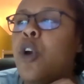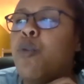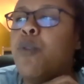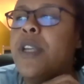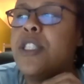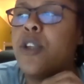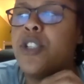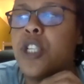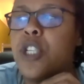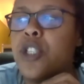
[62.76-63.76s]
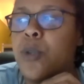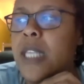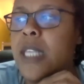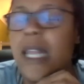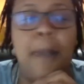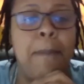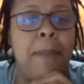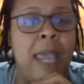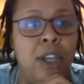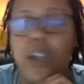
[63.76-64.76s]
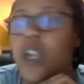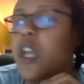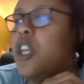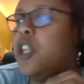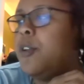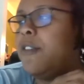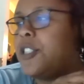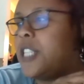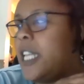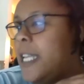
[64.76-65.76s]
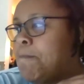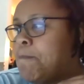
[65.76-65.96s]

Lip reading: research associate at Baylor University.